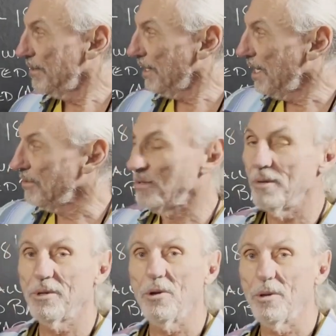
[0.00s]
The kick
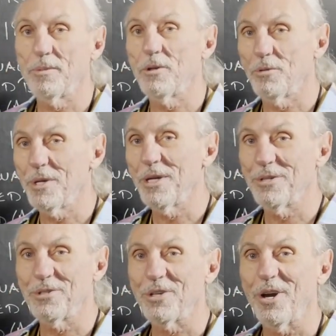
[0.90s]
drum go up to
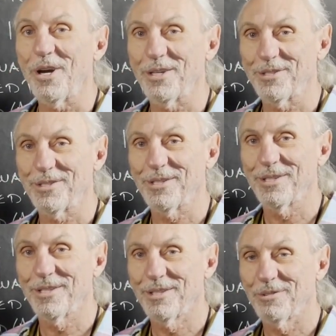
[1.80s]
300 yards
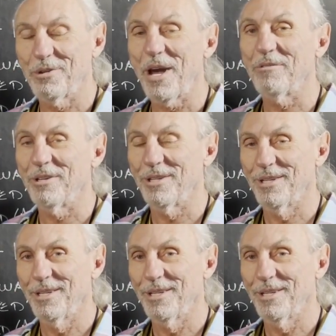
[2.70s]
travel.